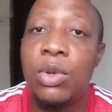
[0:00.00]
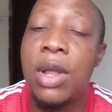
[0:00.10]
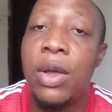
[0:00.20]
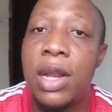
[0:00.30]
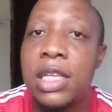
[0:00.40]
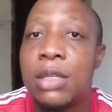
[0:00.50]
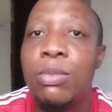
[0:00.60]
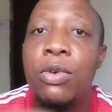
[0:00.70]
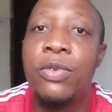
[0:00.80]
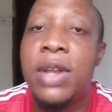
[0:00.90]
So now let's
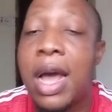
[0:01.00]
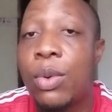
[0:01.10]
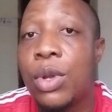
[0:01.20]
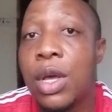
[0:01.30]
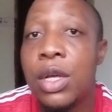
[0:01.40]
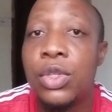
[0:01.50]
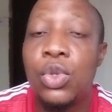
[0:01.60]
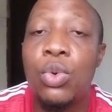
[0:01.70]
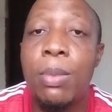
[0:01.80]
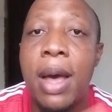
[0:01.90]
move down
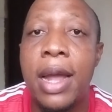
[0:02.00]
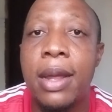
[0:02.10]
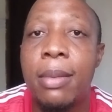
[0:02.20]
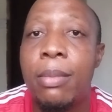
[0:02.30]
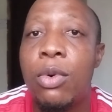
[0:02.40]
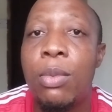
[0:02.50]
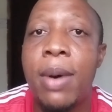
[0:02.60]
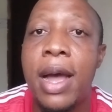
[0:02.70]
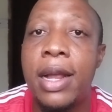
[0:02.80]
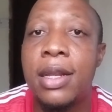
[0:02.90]
to my
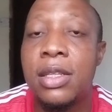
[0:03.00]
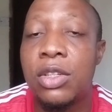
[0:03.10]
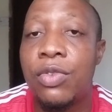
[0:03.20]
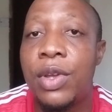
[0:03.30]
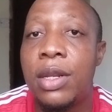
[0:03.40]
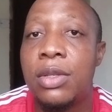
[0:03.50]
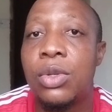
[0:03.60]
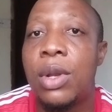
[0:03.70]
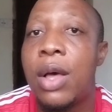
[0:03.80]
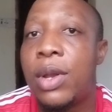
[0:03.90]
mobile screen.
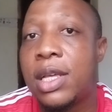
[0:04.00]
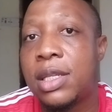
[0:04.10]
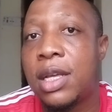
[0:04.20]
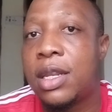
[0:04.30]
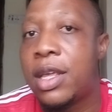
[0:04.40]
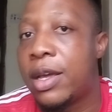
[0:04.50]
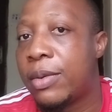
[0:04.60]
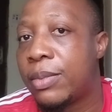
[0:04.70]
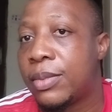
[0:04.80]
So now let's head there.